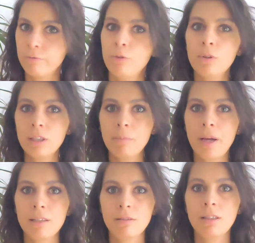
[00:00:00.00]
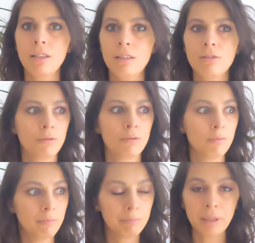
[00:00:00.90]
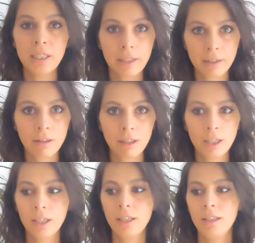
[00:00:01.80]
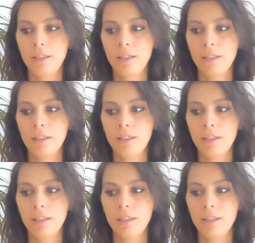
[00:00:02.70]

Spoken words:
full capacity to be there